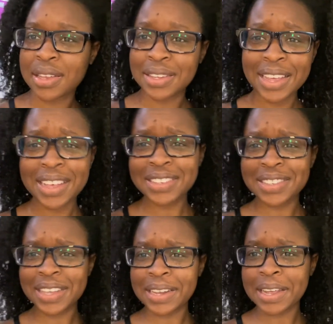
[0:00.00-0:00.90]
Like I
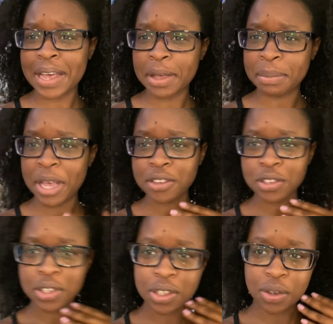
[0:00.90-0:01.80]
said, I'm
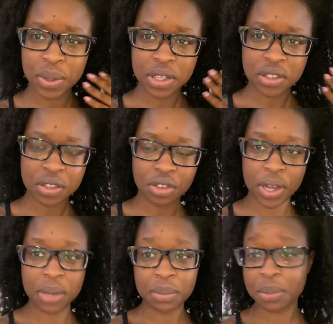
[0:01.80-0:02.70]
actually going to try
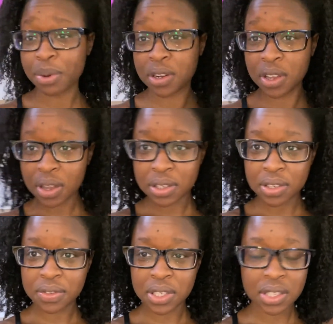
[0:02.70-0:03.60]
and be
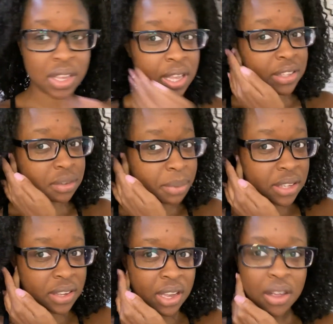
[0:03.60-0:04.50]
productive today. It's my
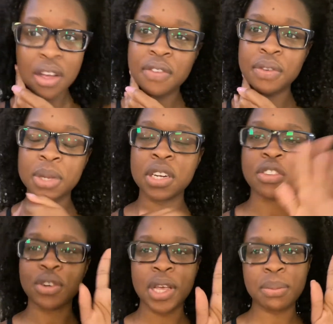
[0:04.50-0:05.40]
day off. I'm gonna
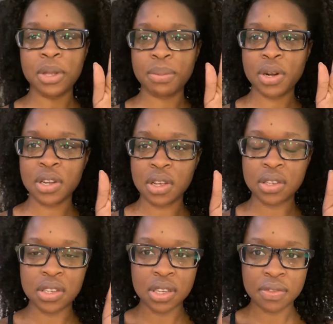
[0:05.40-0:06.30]
try and be
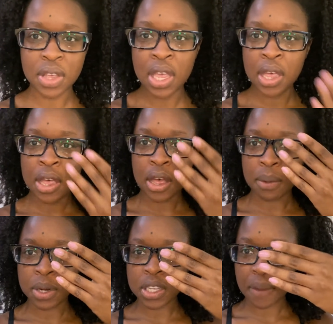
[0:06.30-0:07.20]
productive. I
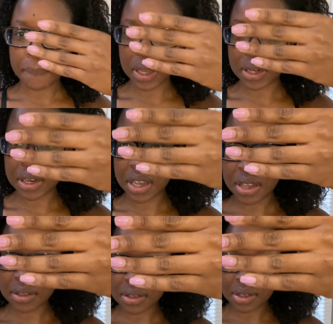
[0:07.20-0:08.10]
wanna get my
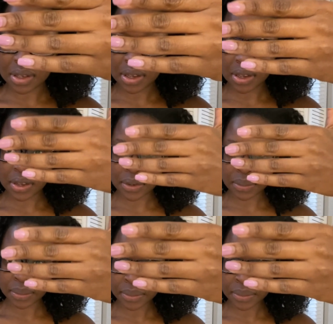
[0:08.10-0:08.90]
nails done.